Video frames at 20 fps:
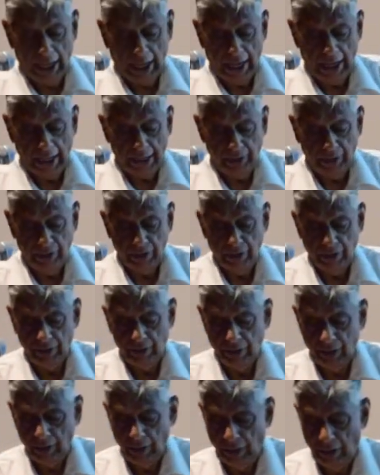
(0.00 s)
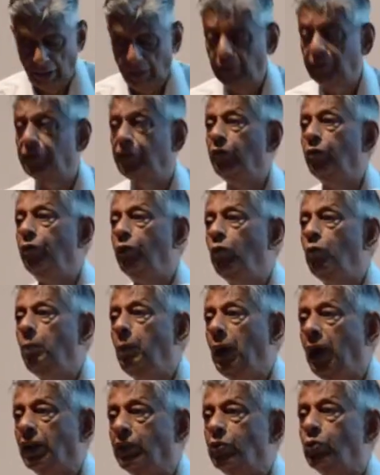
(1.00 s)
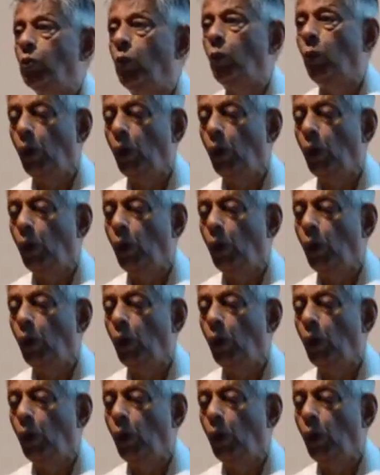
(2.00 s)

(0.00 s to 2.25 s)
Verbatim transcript: And it's in 4 parts.